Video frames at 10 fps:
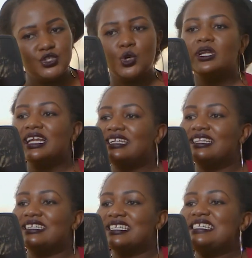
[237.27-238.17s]
Don't let
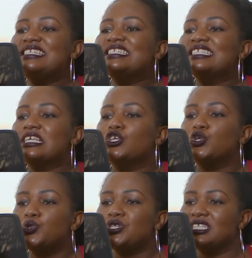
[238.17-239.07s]
that
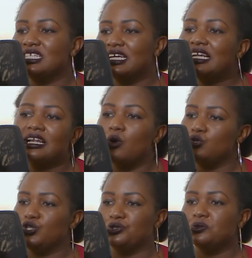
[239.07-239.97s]
insecurity
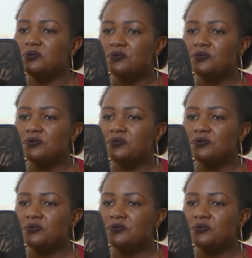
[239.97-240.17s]
cloud you.